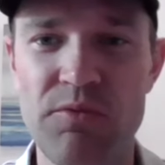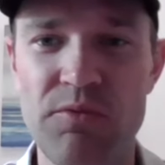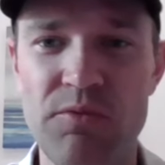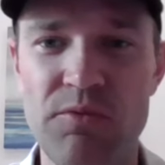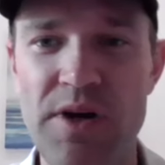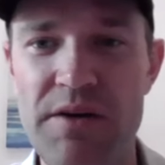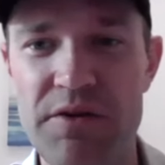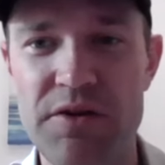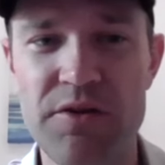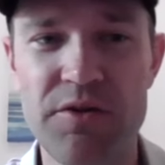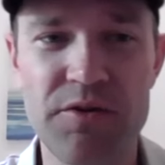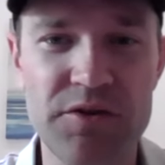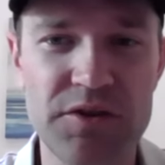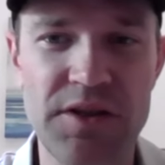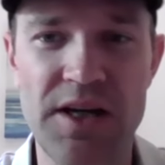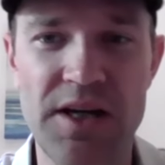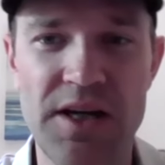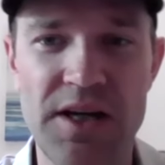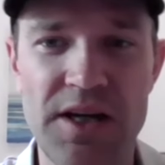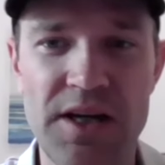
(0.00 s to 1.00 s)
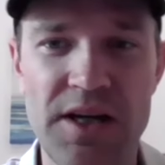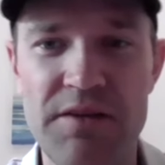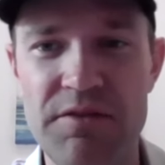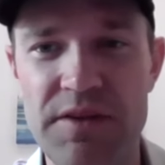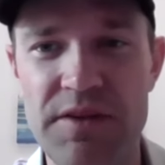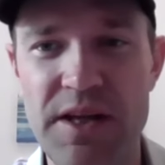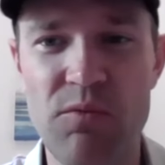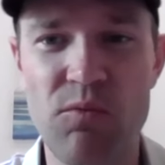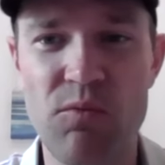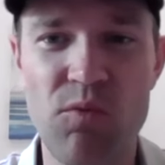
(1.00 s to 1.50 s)
revenue is kind of
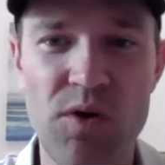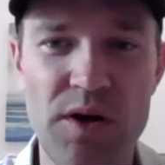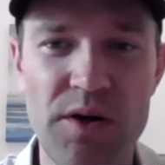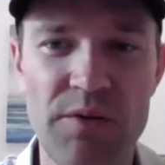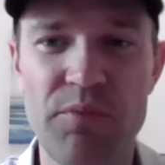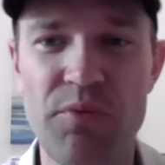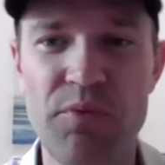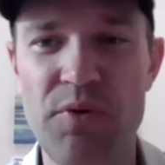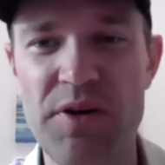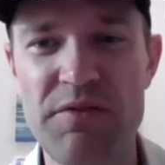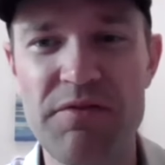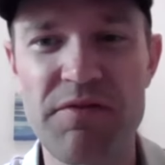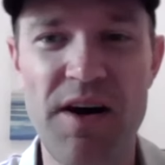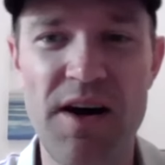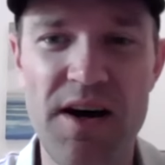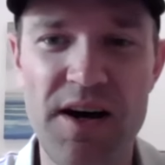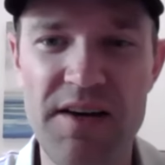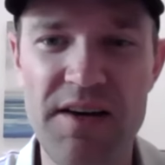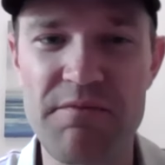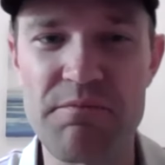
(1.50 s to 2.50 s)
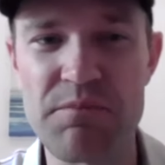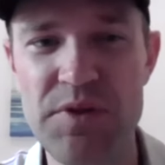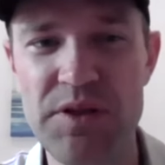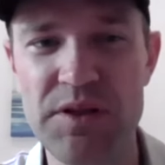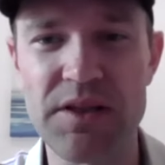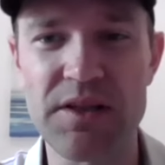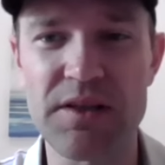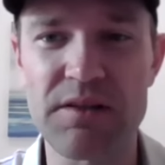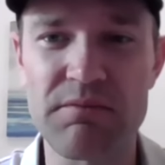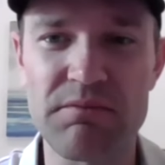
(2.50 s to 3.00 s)
in that 1.5
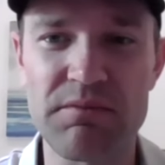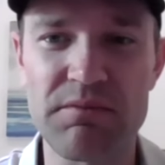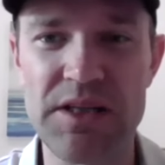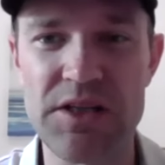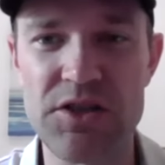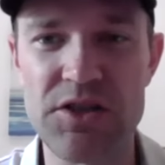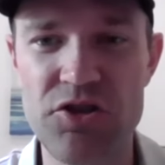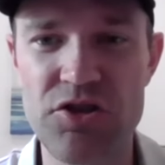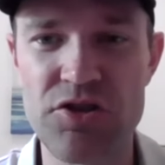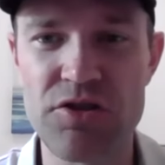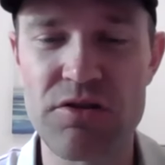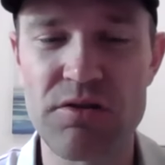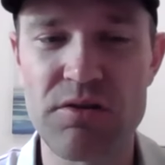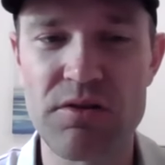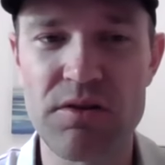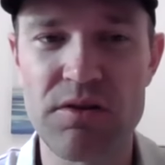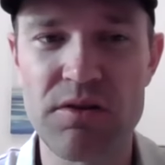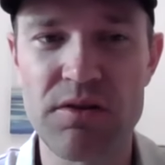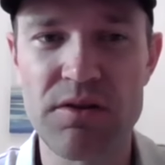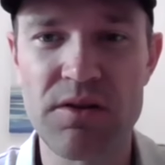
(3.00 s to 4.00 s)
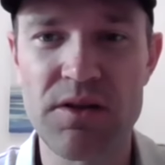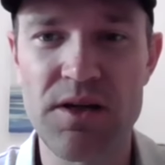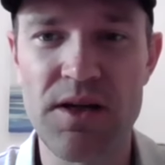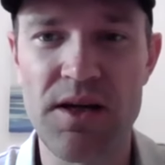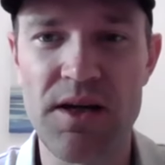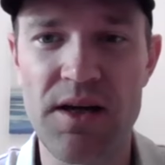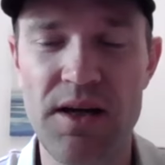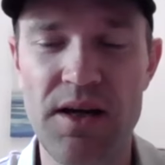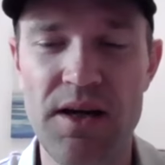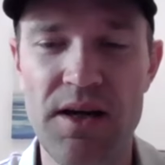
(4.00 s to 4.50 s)
million ish
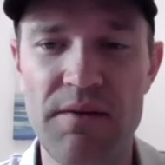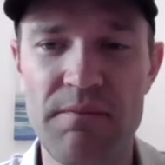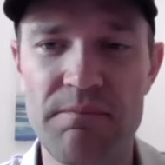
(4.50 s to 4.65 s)
um,